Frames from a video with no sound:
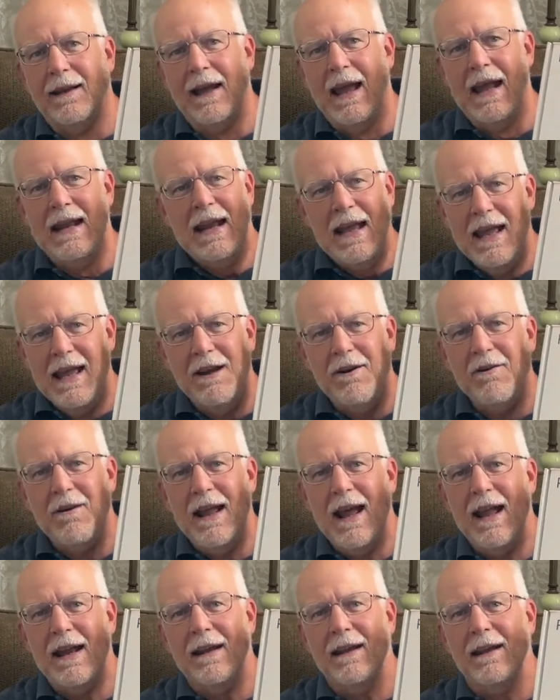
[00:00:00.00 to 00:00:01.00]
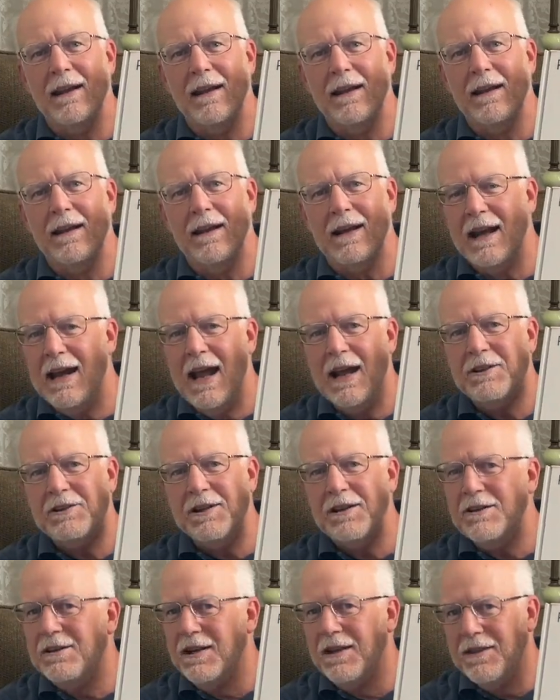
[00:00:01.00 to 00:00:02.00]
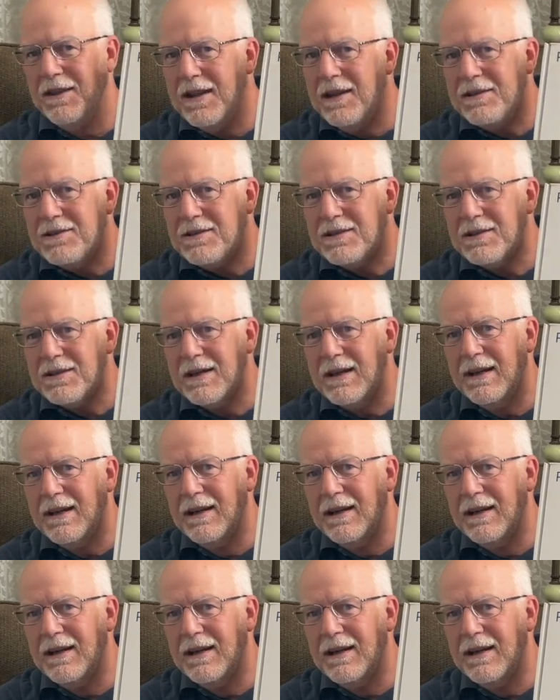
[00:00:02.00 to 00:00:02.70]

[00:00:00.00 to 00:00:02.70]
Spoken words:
an internet connection to this?